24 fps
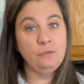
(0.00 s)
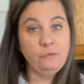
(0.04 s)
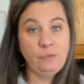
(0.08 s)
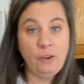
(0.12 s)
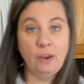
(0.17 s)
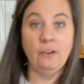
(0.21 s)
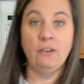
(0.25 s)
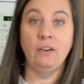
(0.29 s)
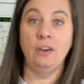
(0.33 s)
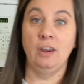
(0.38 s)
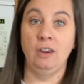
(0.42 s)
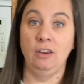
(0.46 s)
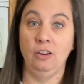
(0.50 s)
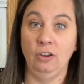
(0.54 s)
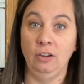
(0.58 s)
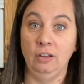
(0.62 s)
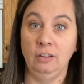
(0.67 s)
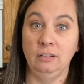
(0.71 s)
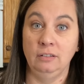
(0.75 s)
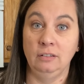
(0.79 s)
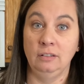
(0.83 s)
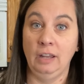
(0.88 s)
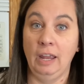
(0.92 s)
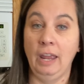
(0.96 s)
very
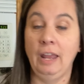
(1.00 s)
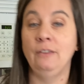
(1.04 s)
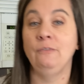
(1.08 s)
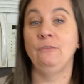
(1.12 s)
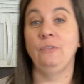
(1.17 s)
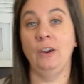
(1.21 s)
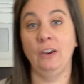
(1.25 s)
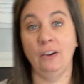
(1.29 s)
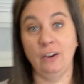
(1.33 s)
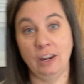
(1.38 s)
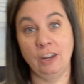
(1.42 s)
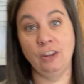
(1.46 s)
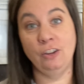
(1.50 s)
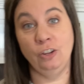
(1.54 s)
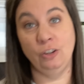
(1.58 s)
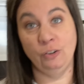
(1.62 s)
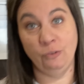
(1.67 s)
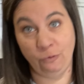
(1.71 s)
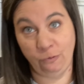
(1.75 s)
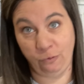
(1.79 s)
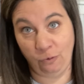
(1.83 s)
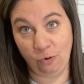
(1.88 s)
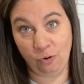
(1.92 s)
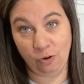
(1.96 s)
good and very
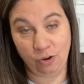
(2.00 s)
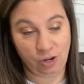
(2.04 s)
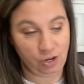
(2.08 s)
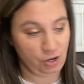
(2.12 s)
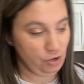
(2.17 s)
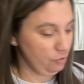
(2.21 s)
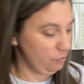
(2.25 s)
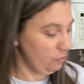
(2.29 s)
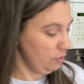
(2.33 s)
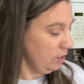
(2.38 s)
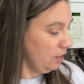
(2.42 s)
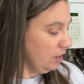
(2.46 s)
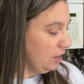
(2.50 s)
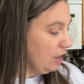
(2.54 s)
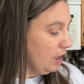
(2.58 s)
good for you.